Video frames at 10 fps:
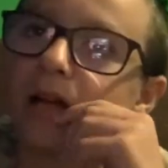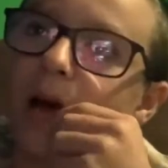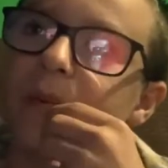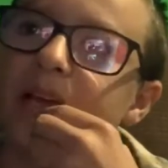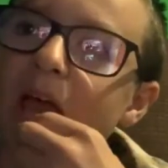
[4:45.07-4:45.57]

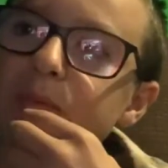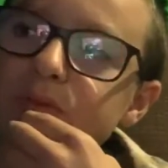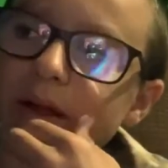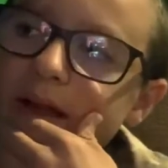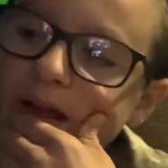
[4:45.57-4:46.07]
how many games
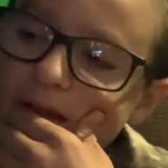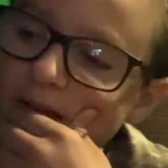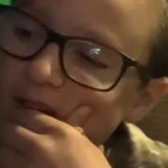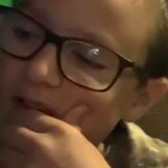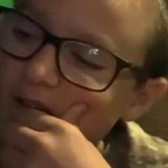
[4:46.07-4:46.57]
do I got?
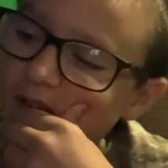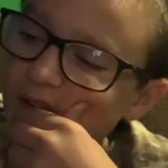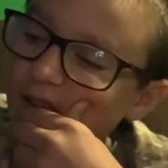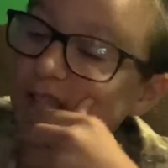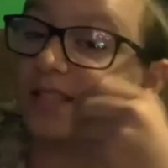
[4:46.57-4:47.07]

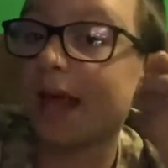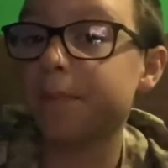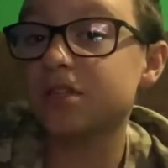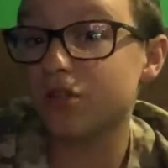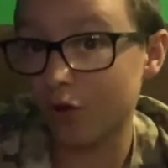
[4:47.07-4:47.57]

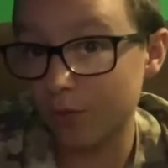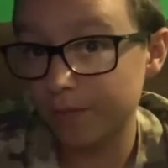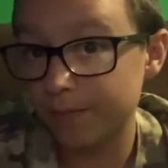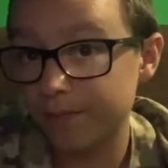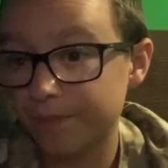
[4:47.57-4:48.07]
Escapist 2.
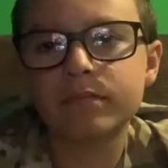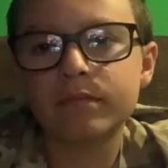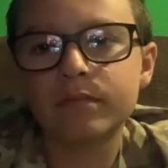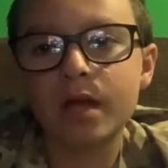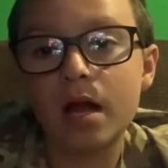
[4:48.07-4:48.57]

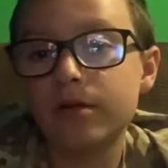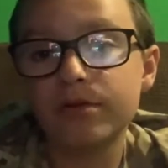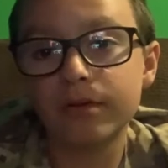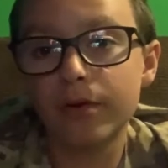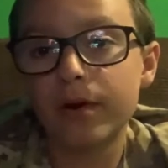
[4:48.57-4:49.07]
I just
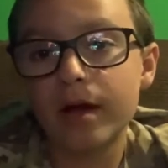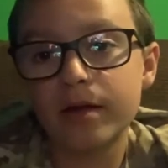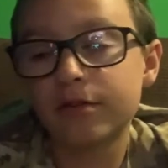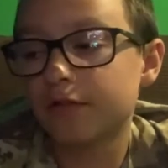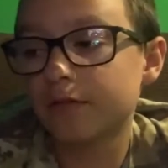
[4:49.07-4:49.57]
don't know,
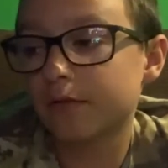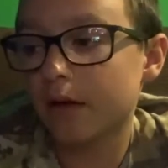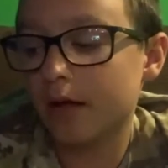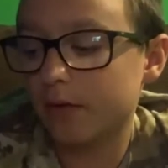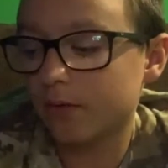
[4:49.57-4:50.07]
guys.
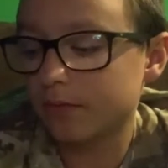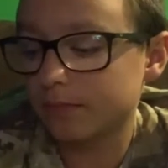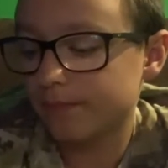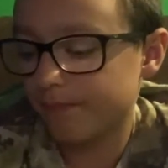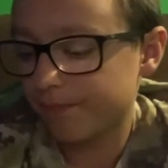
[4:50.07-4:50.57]
I don't.
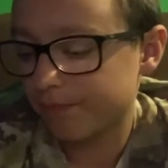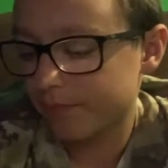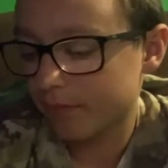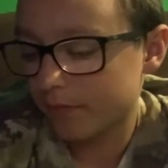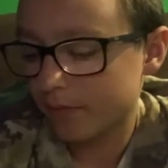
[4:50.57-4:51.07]

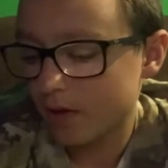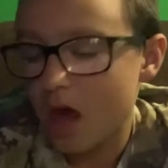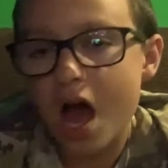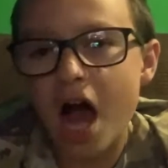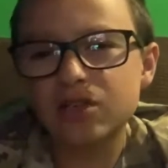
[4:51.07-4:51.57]

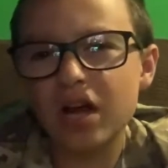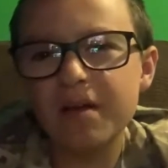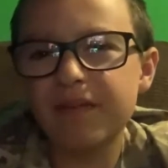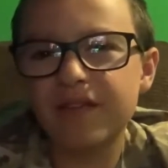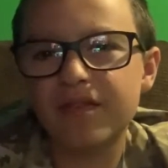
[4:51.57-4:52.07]
I try
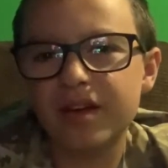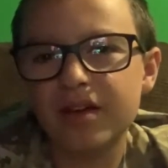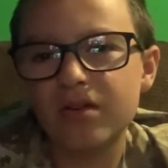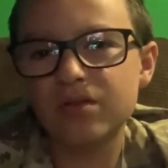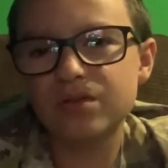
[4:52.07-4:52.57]
and make
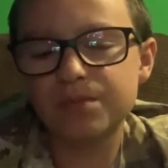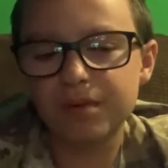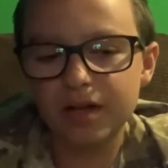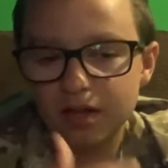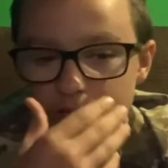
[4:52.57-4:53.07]
videos,
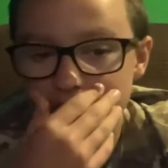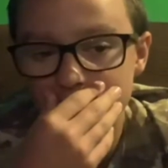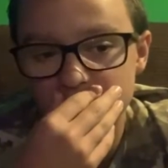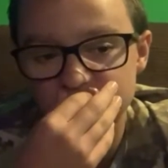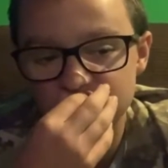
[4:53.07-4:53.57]
but they
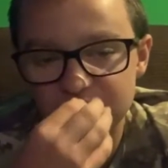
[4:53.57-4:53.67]
just,